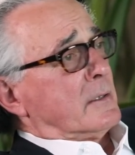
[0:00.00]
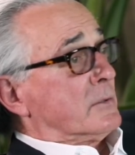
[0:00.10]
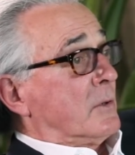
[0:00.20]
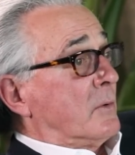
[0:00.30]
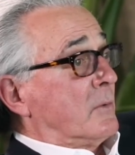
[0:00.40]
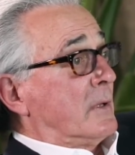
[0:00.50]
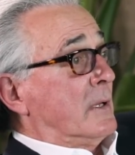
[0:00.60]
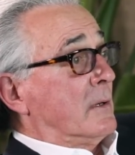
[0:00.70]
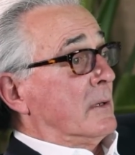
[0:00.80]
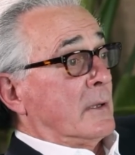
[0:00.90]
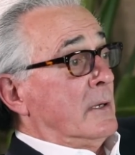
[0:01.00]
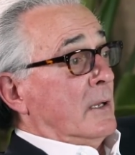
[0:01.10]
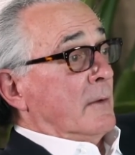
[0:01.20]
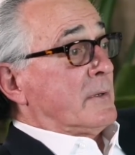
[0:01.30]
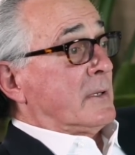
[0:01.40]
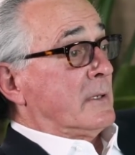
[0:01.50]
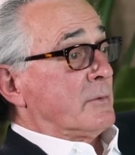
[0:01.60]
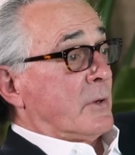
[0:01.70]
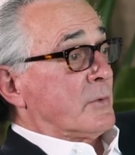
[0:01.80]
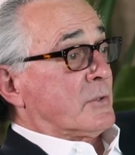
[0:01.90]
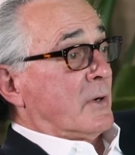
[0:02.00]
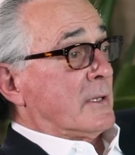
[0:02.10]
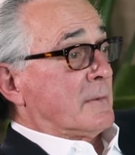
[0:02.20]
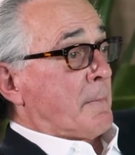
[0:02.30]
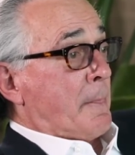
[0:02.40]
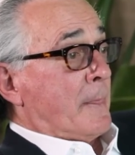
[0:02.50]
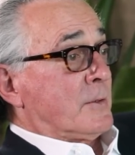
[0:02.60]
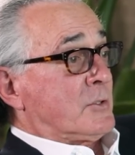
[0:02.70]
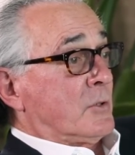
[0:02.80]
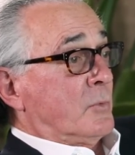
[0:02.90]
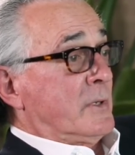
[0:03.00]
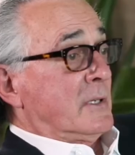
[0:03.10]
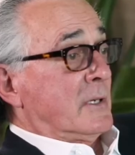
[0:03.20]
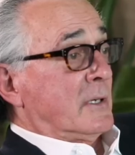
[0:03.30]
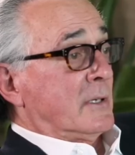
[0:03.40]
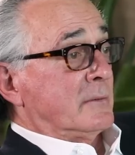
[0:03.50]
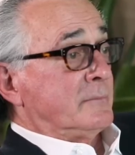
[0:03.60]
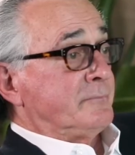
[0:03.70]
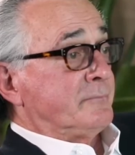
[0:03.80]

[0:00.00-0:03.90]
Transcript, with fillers: so it, he loved it. He thought it was great. And so we, uh,